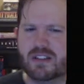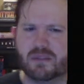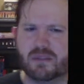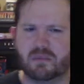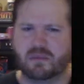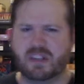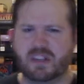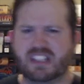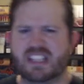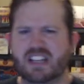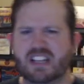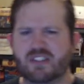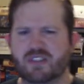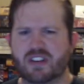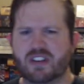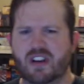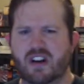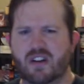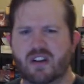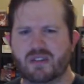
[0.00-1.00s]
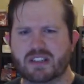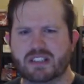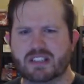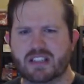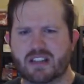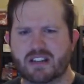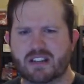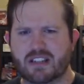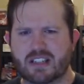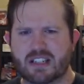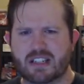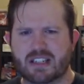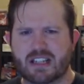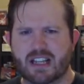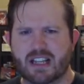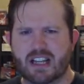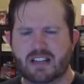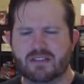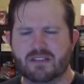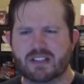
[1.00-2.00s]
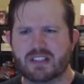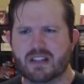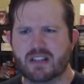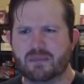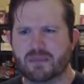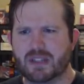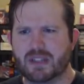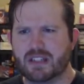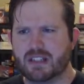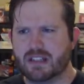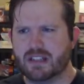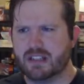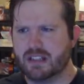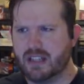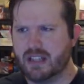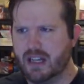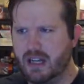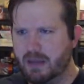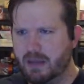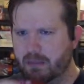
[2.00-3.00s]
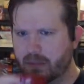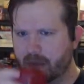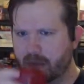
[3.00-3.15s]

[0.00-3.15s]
essentially always guaranteed to have something in the top.